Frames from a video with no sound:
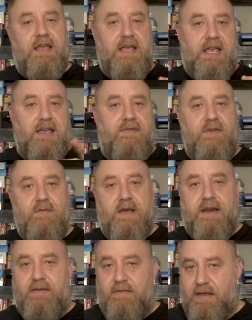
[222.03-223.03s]
if you
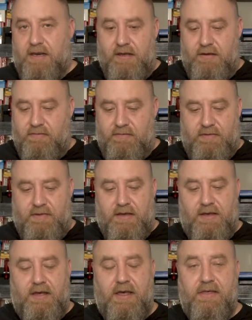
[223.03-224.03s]
want to, the
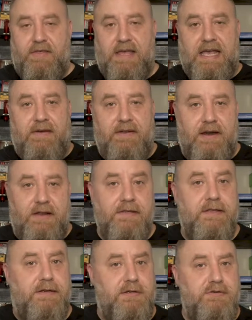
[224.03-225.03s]
other thing I would get other
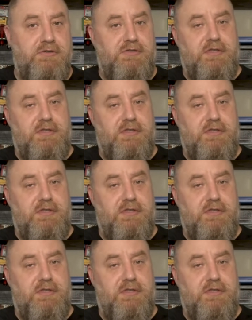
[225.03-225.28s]
than